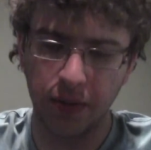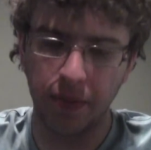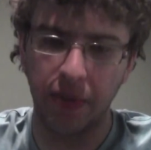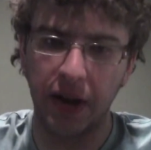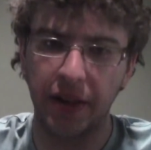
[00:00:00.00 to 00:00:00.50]

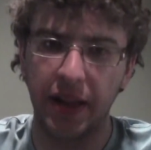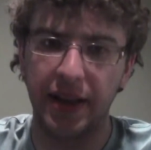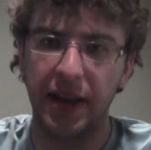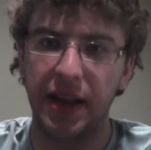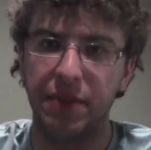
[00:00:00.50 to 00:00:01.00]
by
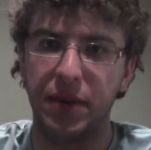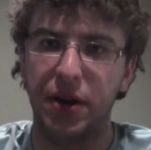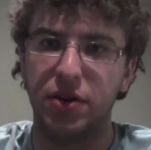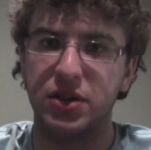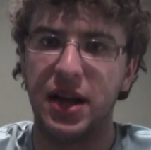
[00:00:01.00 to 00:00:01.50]
like a
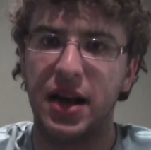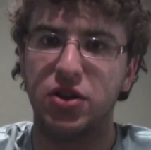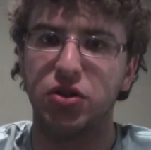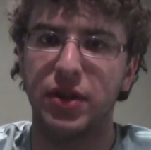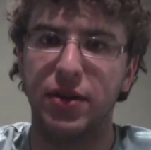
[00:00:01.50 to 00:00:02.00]
bear
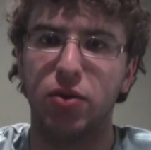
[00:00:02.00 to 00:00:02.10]
statue that